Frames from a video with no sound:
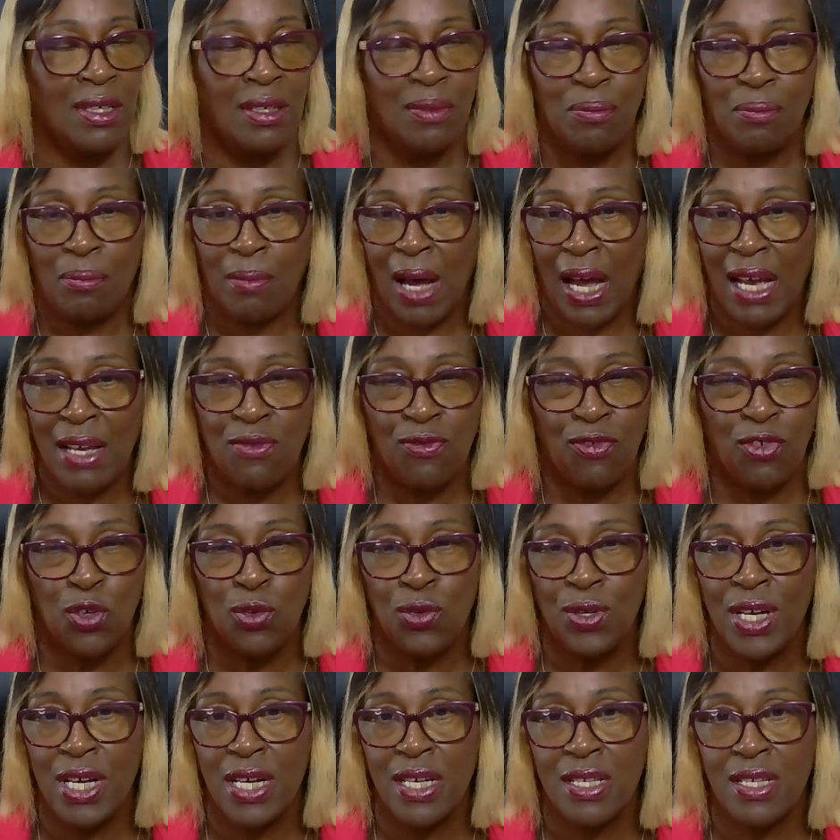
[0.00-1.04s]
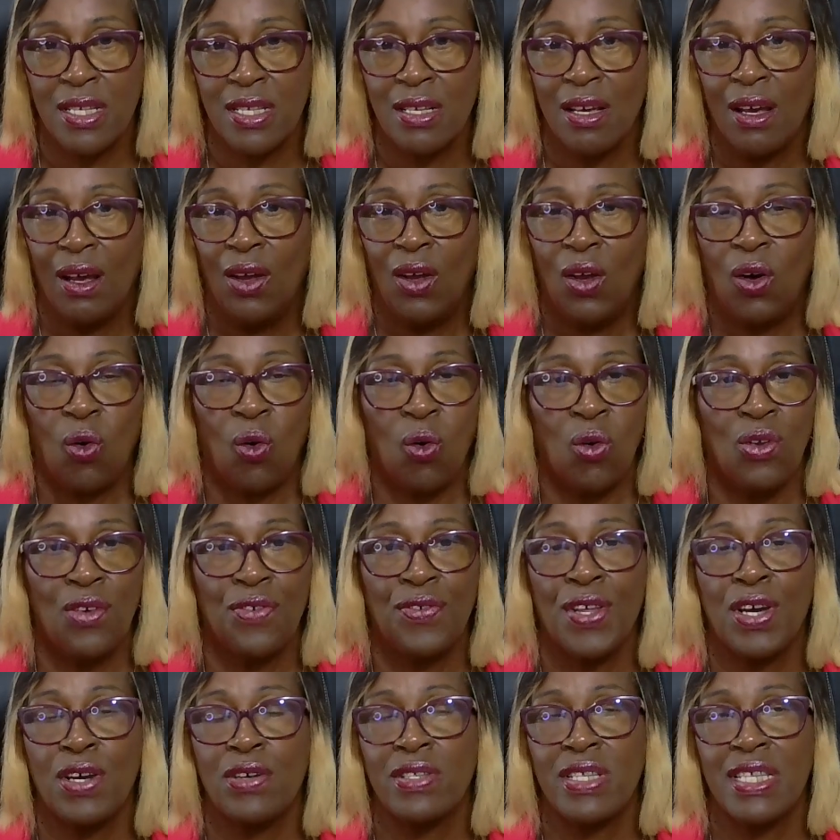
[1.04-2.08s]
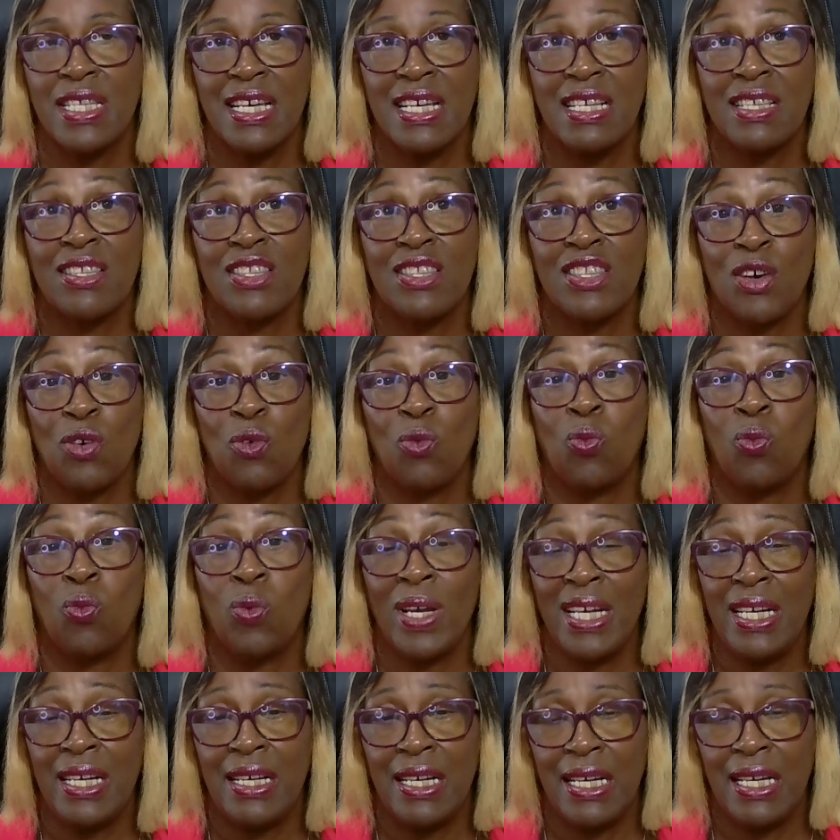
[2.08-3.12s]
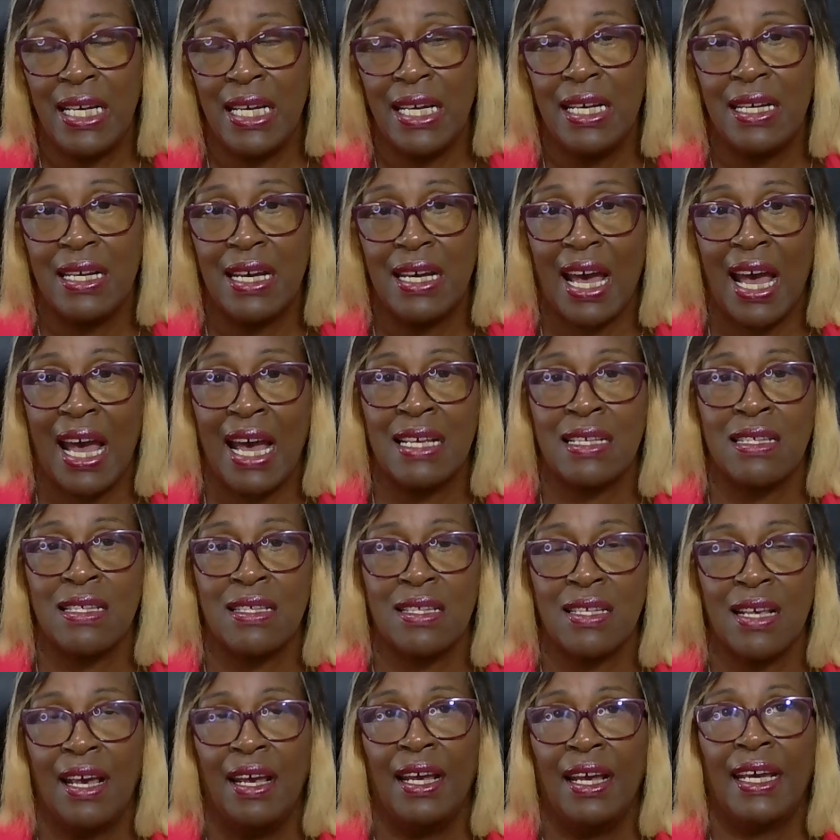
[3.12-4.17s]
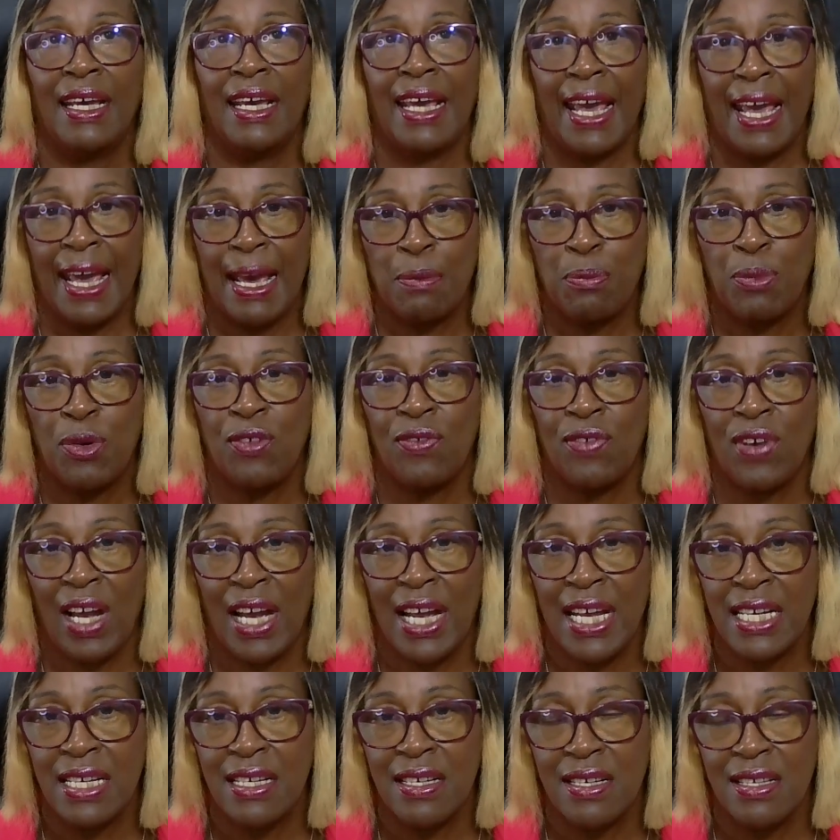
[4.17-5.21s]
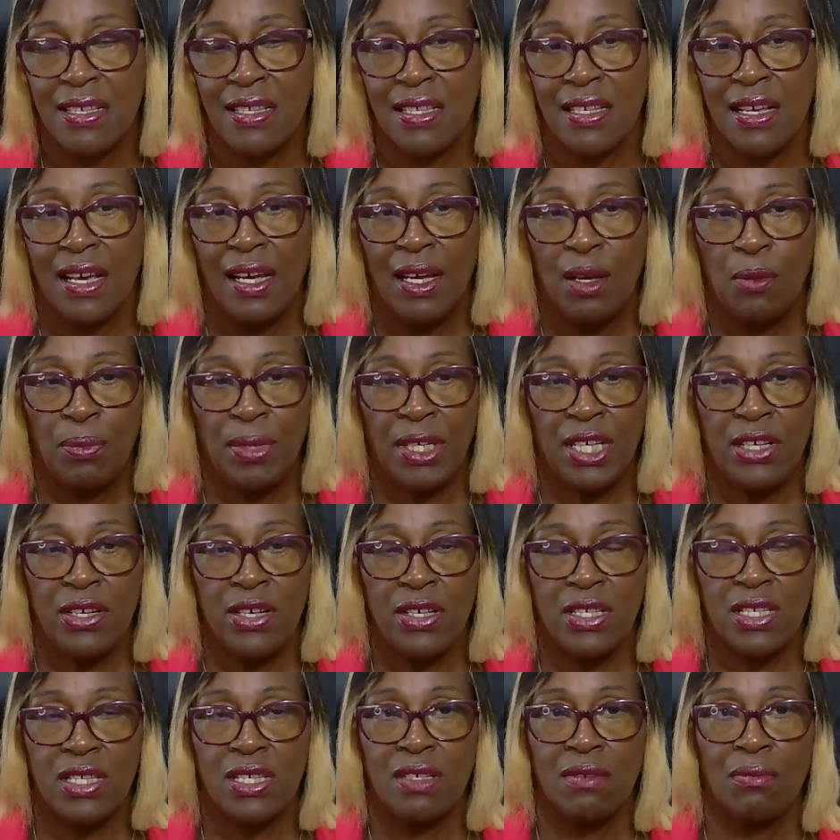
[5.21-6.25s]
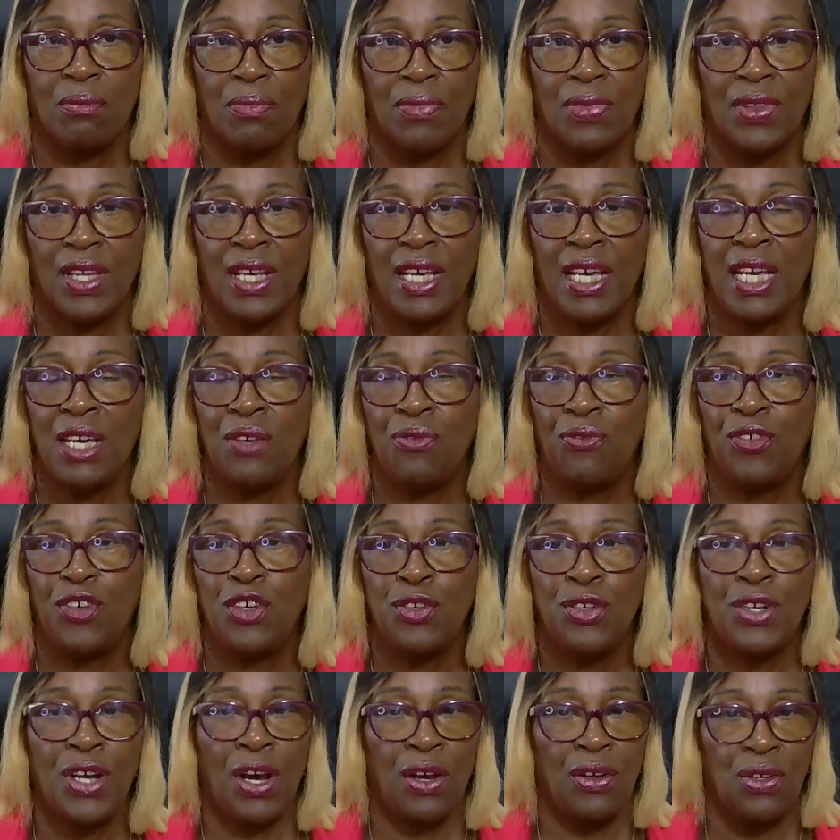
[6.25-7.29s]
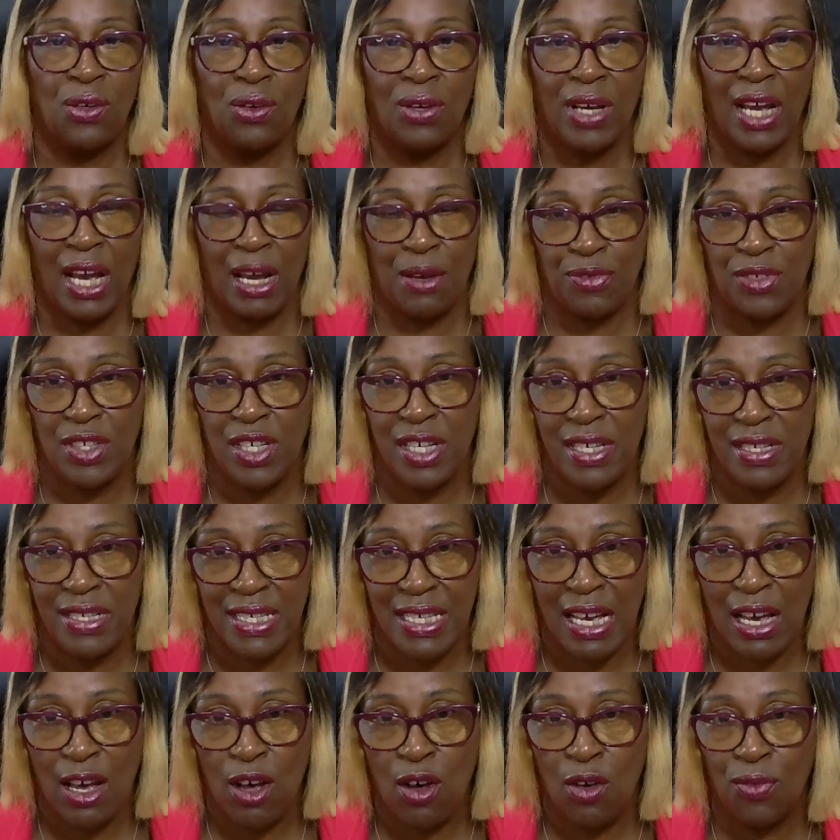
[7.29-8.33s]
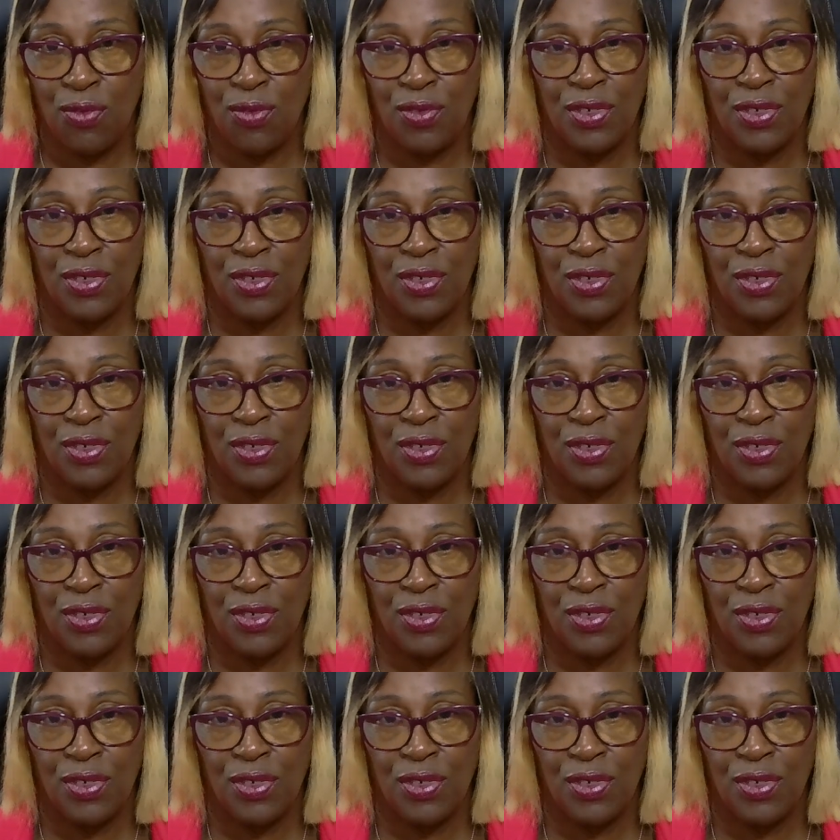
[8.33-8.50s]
mindfulness, all of those things that we need as care providers. Because if you don't look after yourself,